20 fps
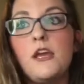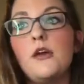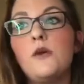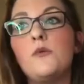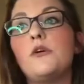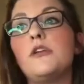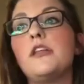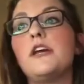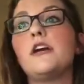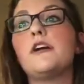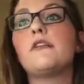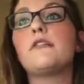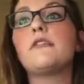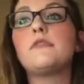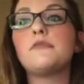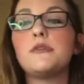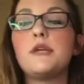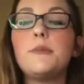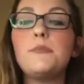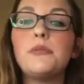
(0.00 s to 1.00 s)
Well, there are
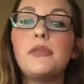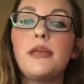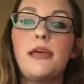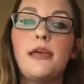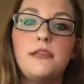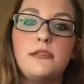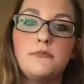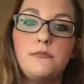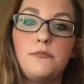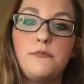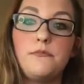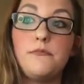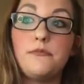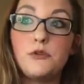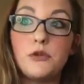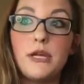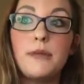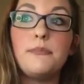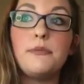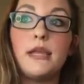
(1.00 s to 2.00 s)
three
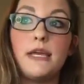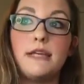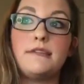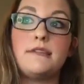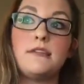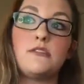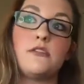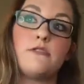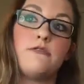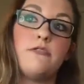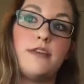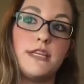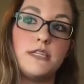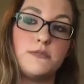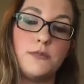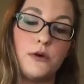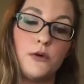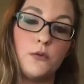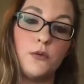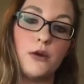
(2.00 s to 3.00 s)
places on
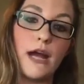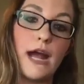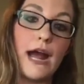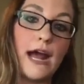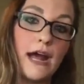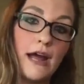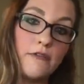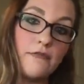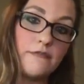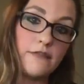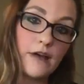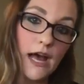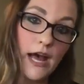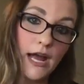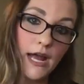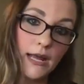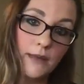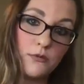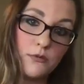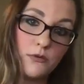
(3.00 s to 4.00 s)
Facebook where I
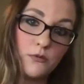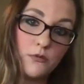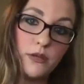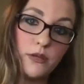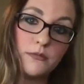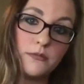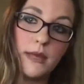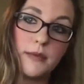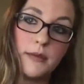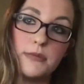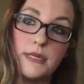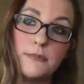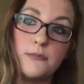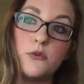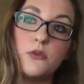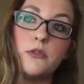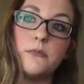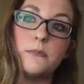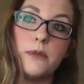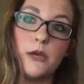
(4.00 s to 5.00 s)
vibe with my
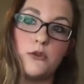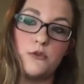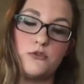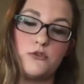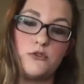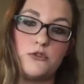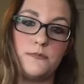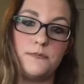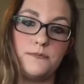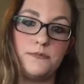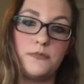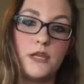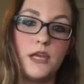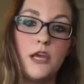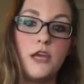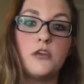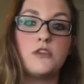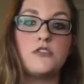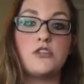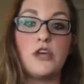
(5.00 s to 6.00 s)
people the most.
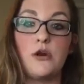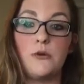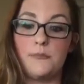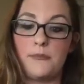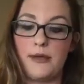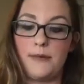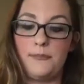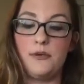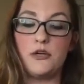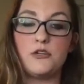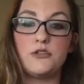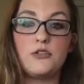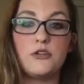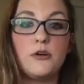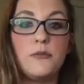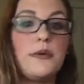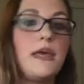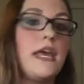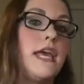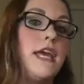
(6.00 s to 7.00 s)
So my
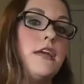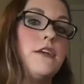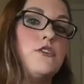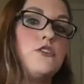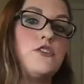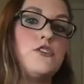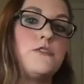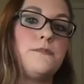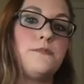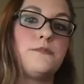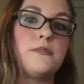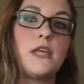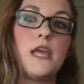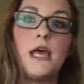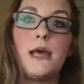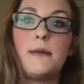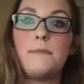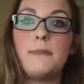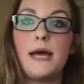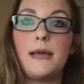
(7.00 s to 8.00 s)
personal page,
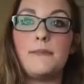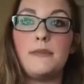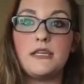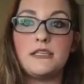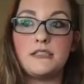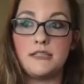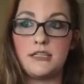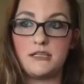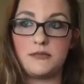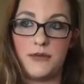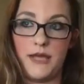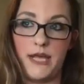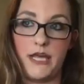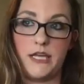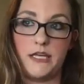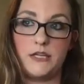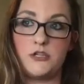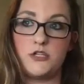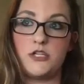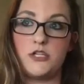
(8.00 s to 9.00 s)
my business
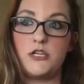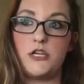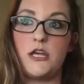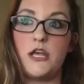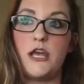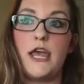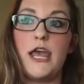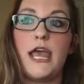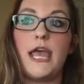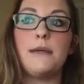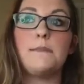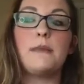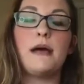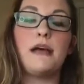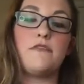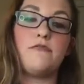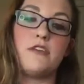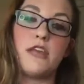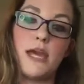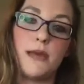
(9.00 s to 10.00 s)
page, and
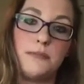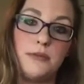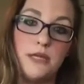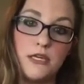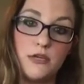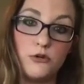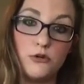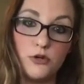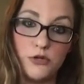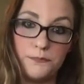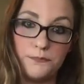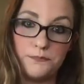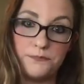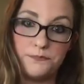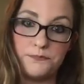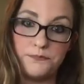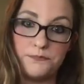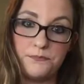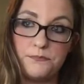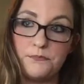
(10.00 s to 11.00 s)
my VIP group.
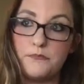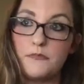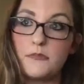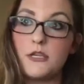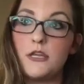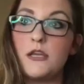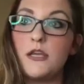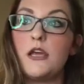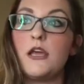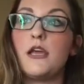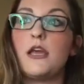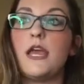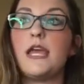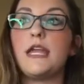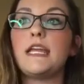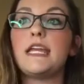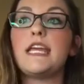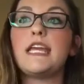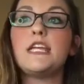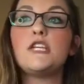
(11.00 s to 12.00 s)

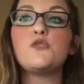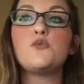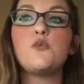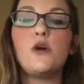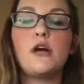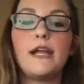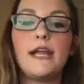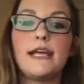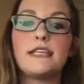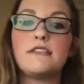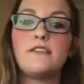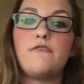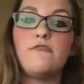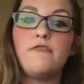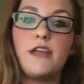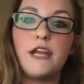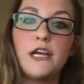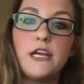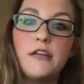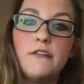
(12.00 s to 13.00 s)
And each one has a
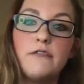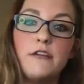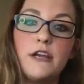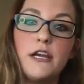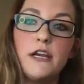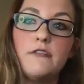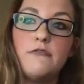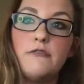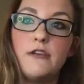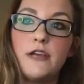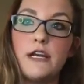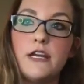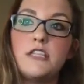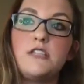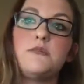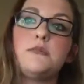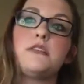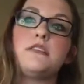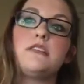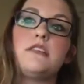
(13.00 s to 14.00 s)
very, very, very
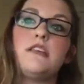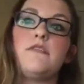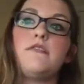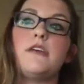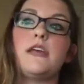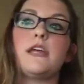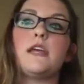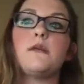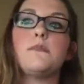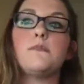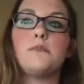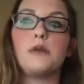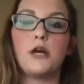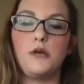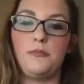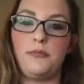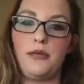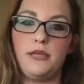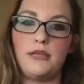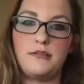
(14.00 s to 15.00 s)
specific
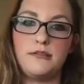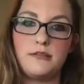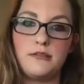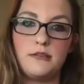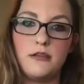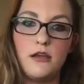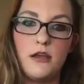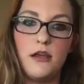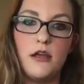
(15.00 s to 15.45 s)
purpose.